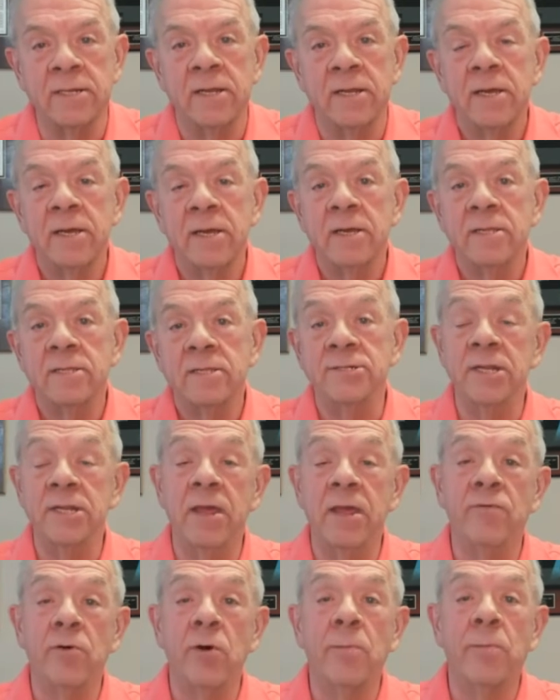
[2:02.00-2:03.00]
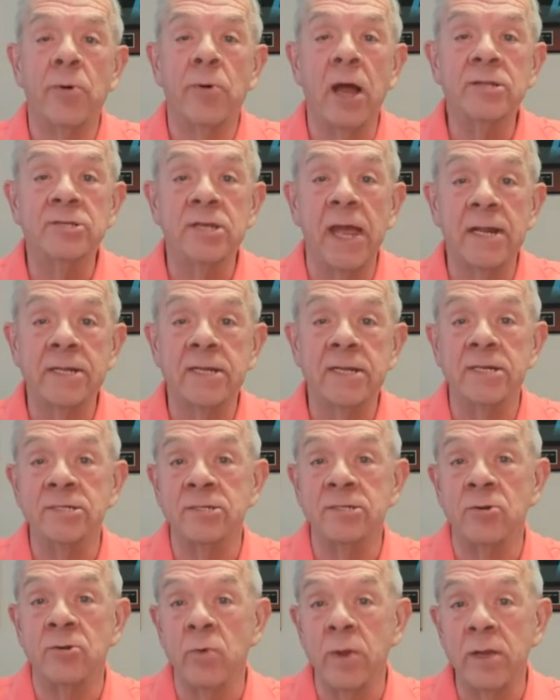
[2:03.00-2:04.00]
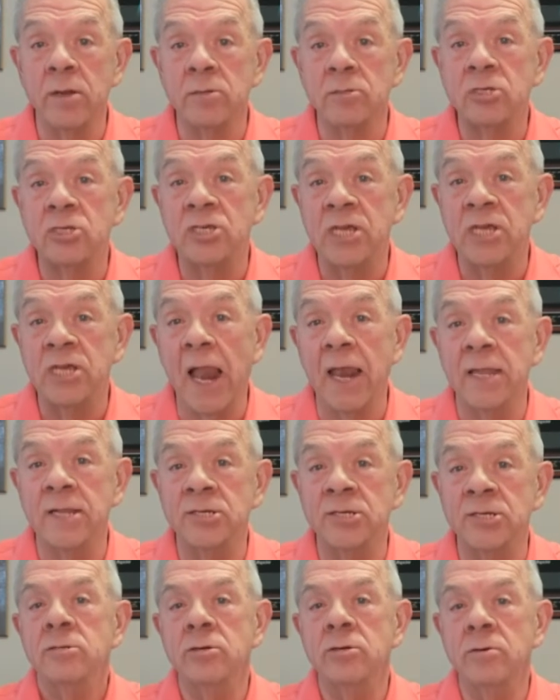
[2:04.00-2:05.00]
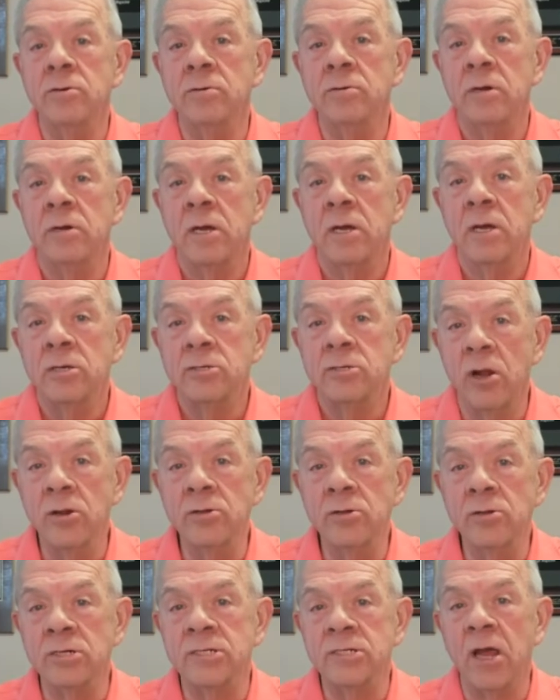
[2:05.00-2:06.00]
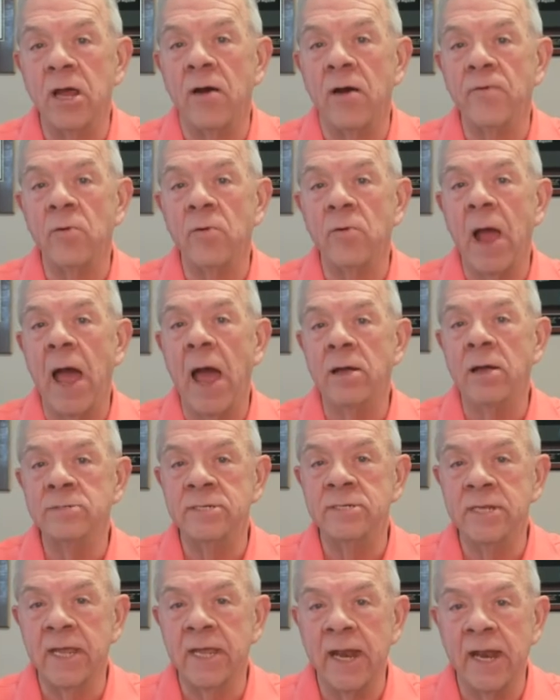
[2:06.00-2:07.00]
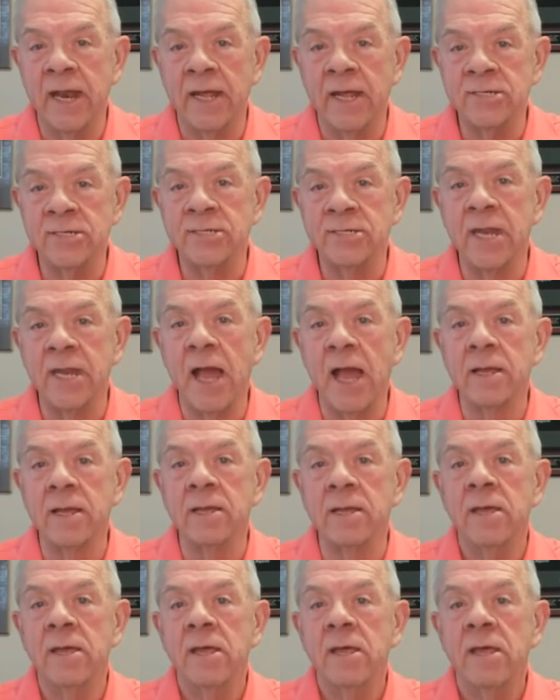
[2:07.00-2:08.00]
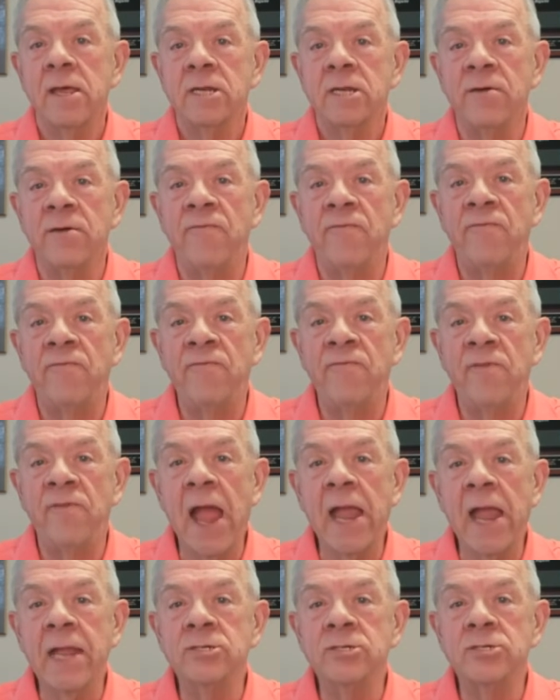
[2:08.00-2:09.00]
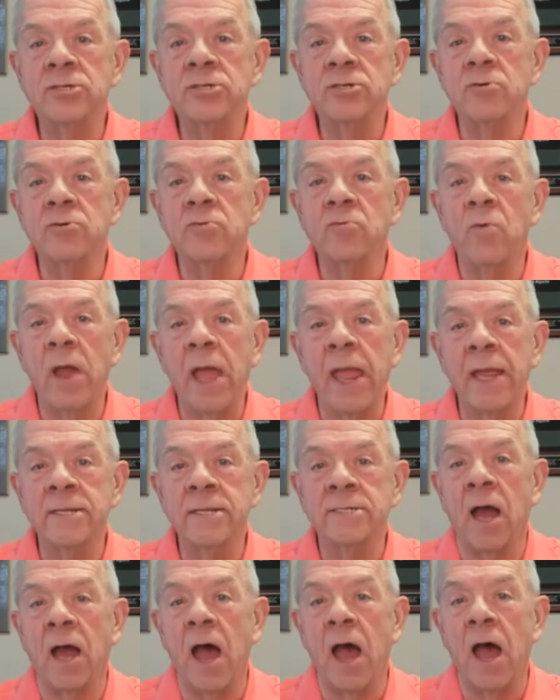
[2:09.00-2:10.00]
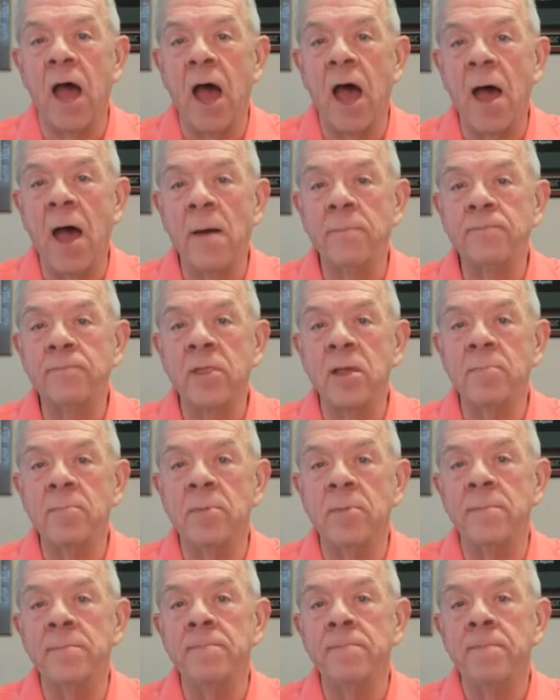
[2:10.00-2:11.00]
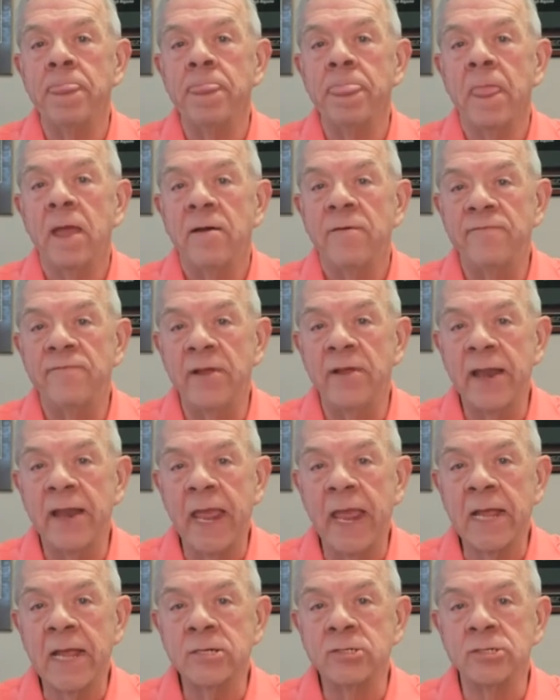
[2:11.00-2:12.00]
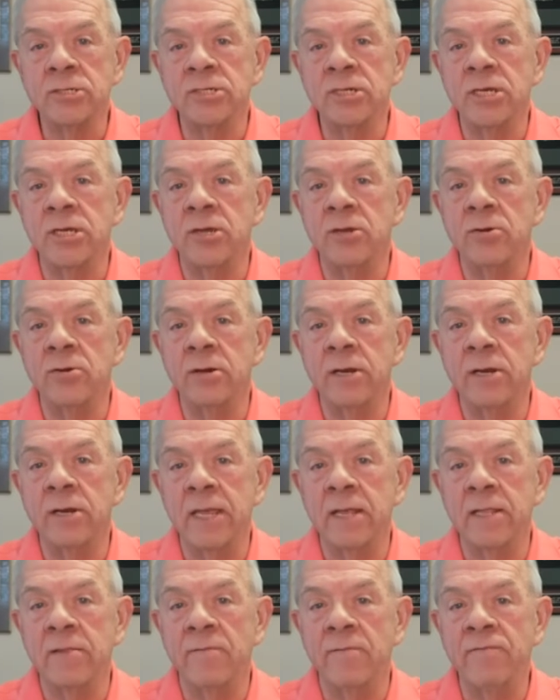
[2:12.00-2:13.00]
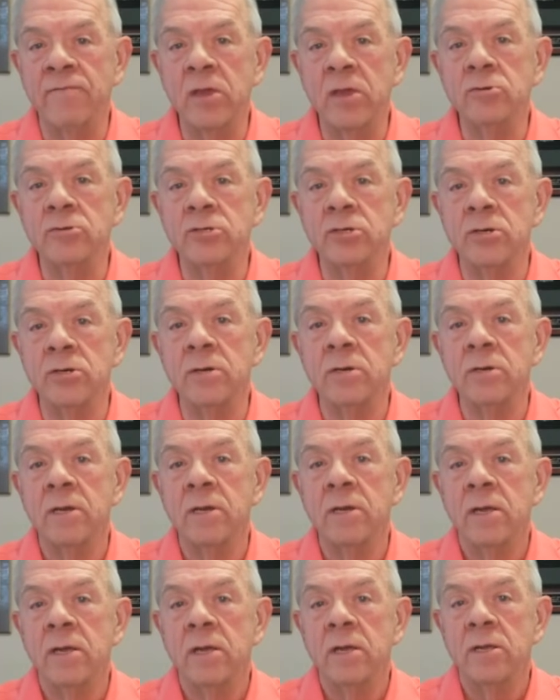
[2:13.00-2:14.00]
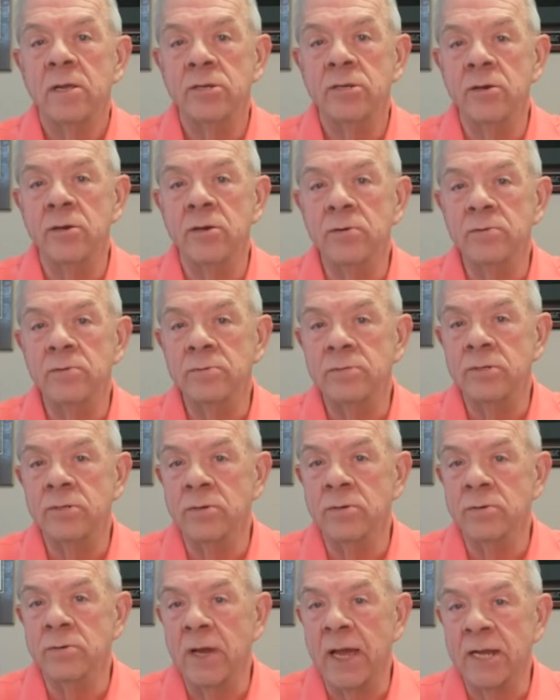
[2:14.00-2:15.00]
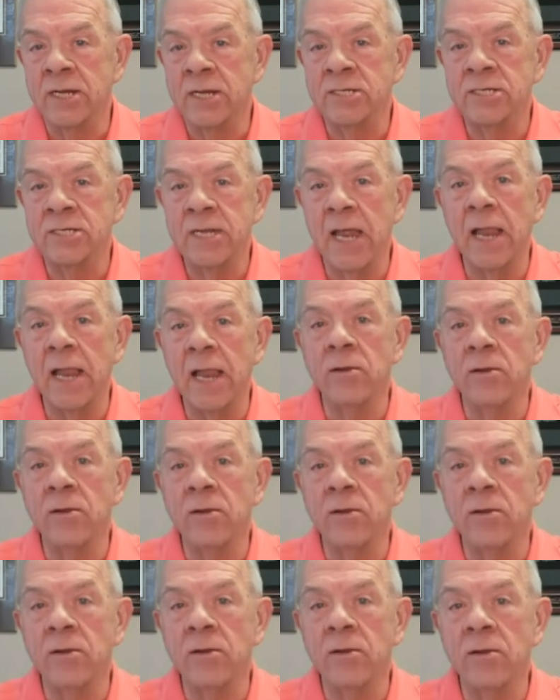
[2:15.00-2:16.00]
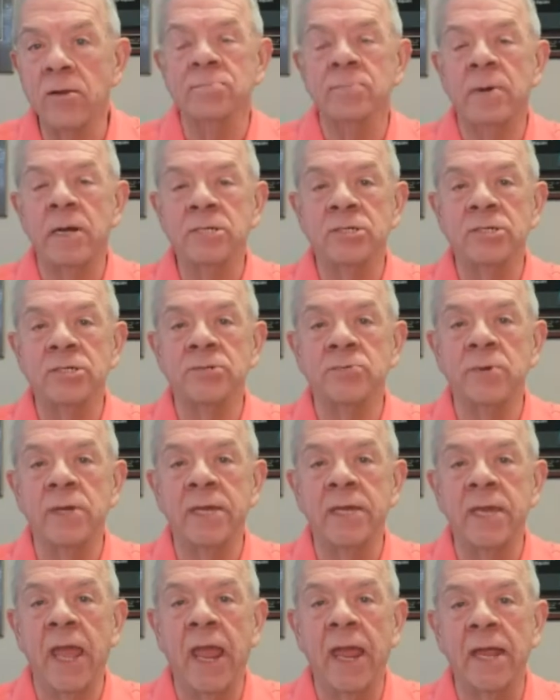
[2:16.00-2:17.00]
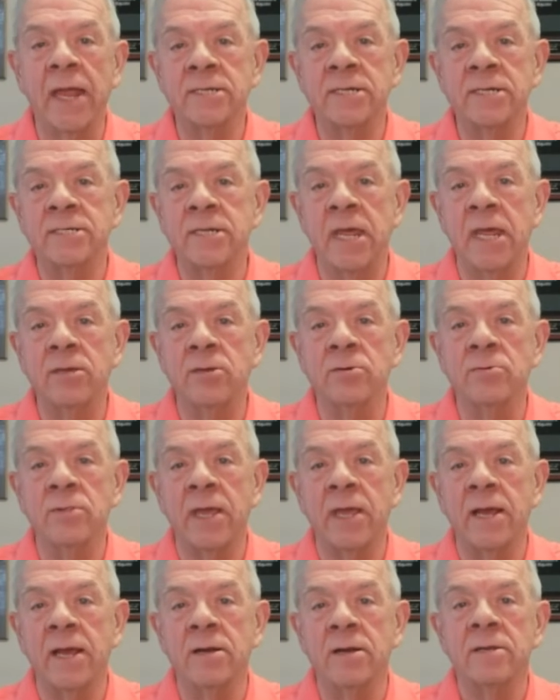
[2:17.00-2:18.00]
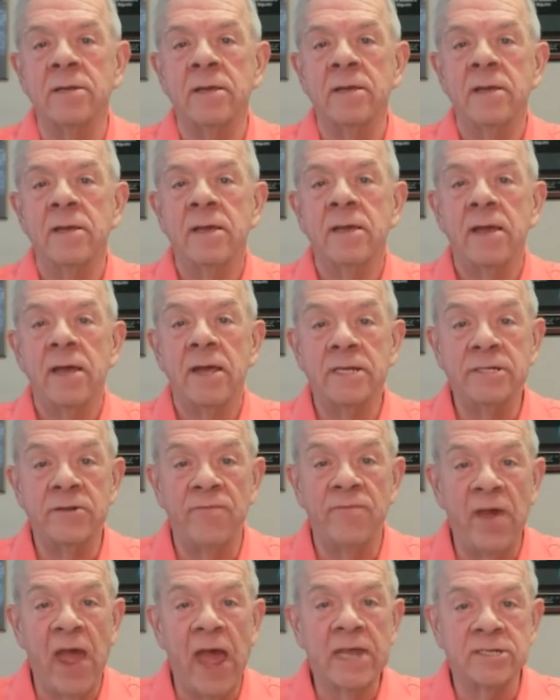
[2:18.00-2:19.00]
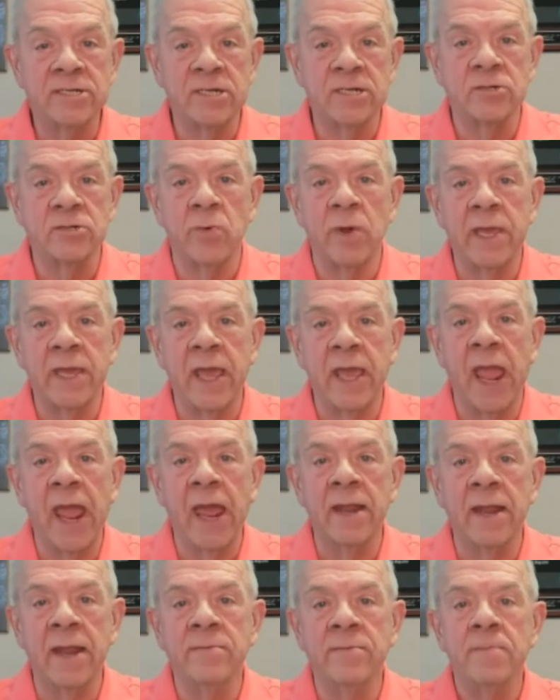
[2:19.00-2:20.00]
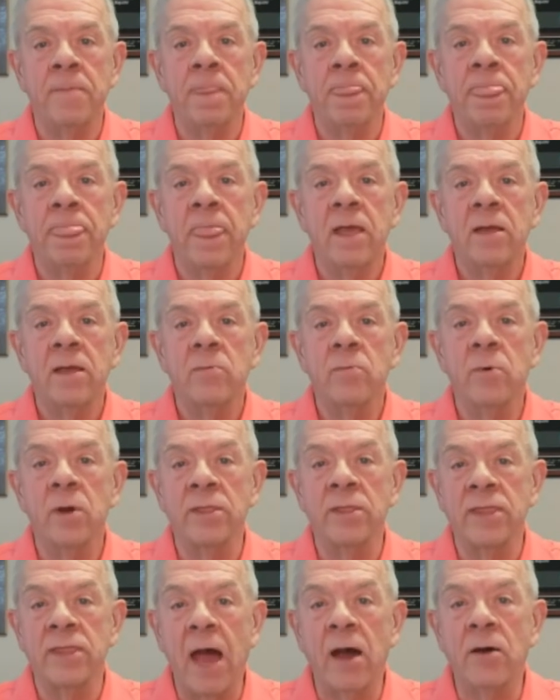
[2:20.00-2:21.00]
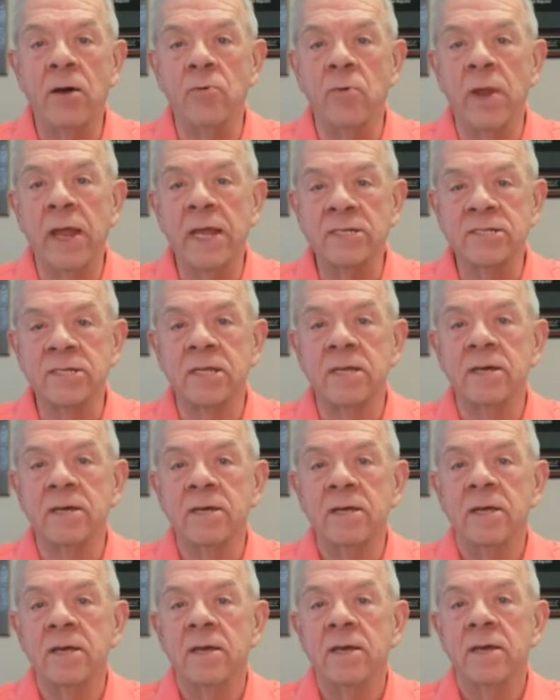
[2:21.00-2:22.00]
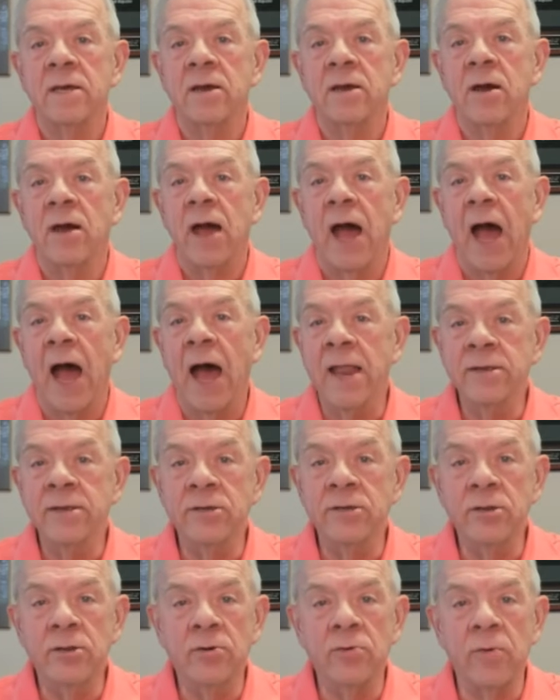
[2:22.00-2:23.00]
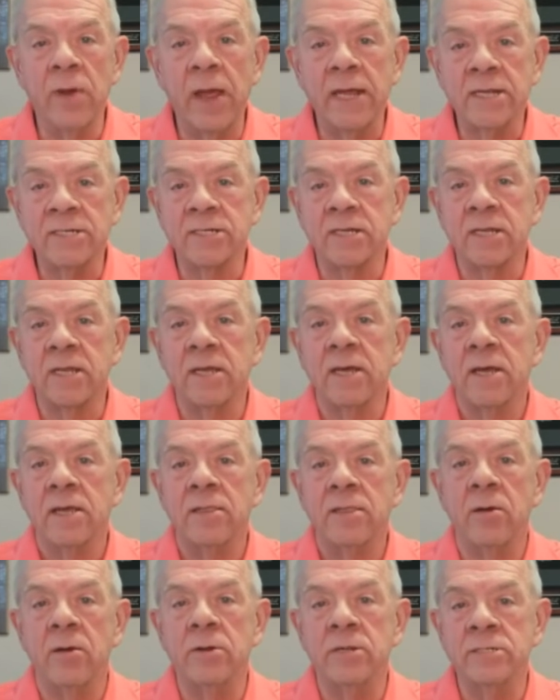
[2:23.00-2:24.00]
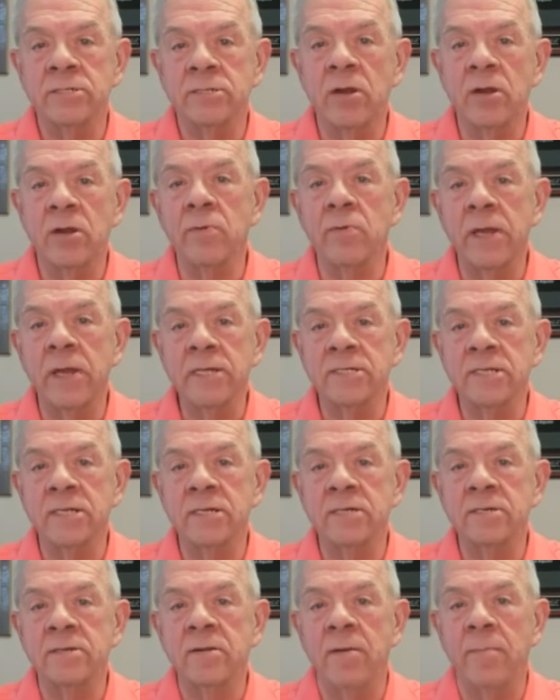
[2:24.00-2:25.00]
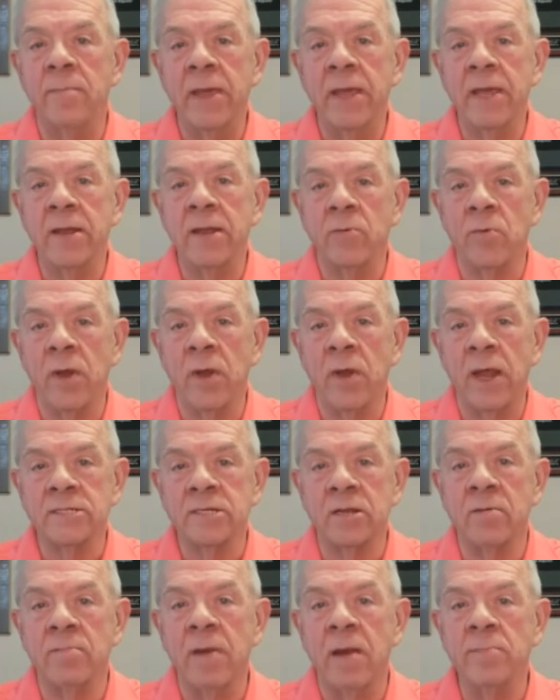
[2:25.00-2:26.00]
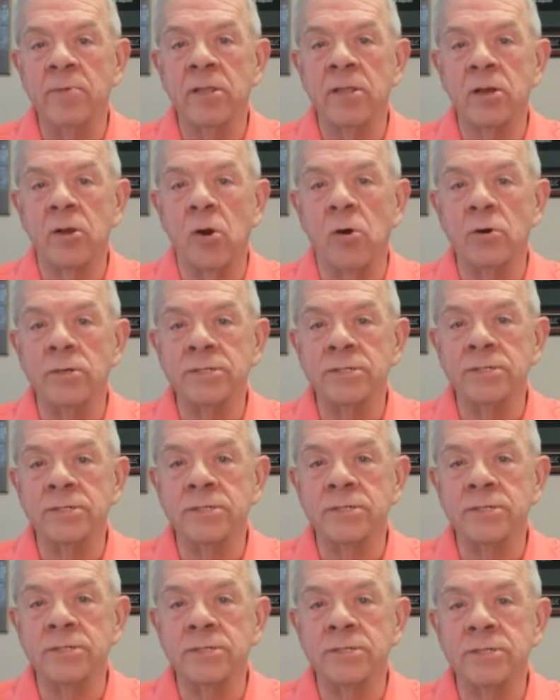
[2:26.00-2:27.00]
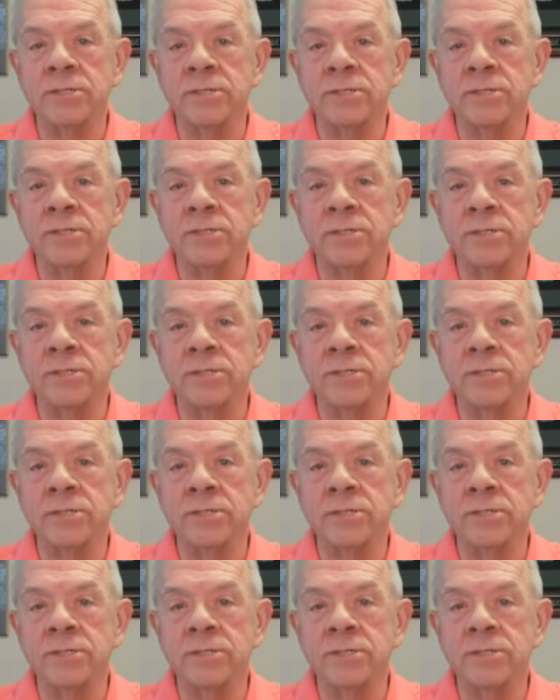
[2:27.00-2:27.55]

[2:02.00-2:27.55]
project is the real challenge here, to turn yourself around, to get unstuck, to find your way to optimum financial security in the future, to accelerate as much as we can to take you there as fast as we can without risk, undue risk. There is no reason to be at risk. Remember the goals that we talked about, goal number.